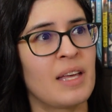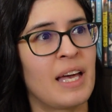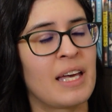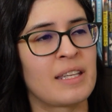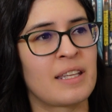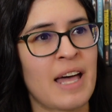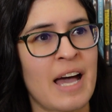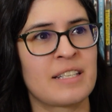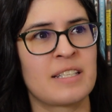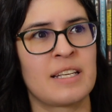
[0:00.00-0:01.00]
and
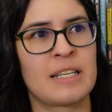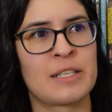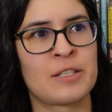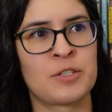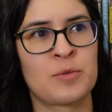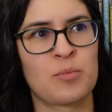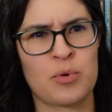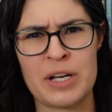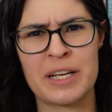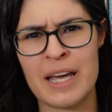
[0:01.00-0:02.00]
that is
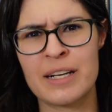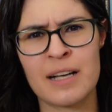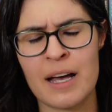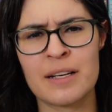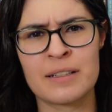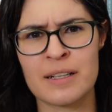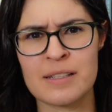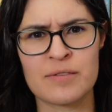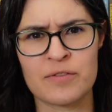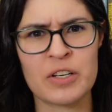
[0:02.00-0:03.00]
predicated
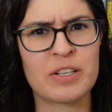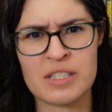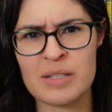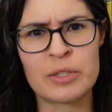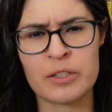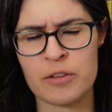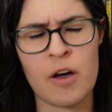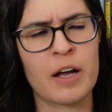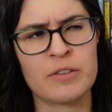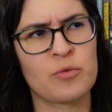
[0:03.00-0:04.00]
on very similar
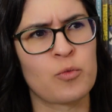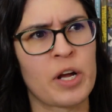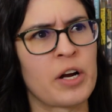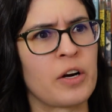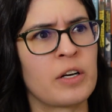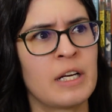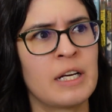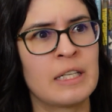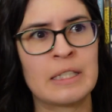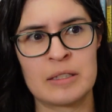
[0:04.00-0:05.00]
thought, where
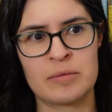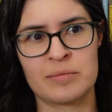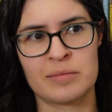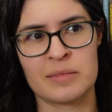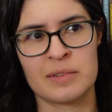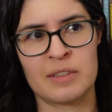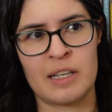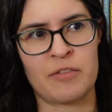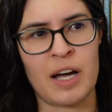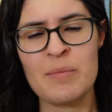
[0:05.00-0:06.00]

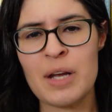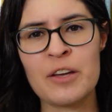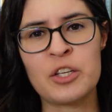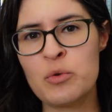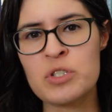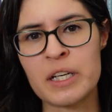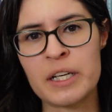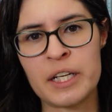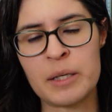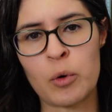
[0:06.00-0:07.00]
if I'm not using it
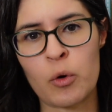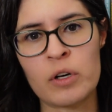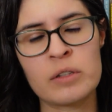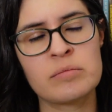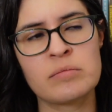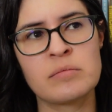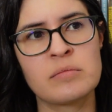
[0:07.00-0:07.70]
anymore,